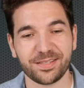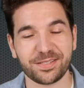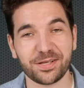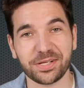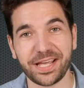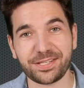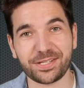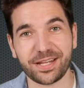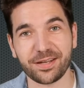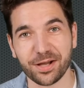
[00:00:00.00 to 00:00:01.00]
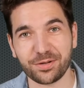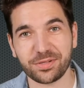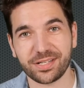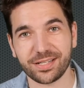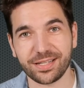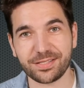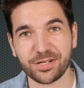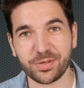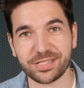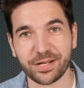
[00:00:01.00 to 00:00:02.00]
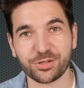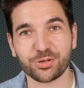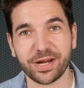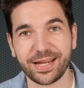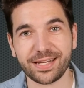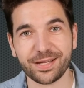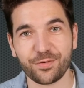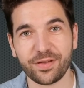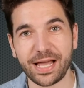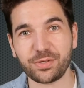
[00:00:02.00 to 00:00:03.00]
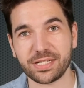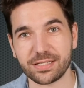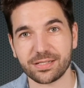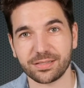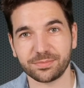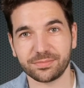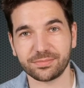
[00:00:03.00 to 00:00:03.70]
So in case you didn't know, Lizzo is a trained flautist.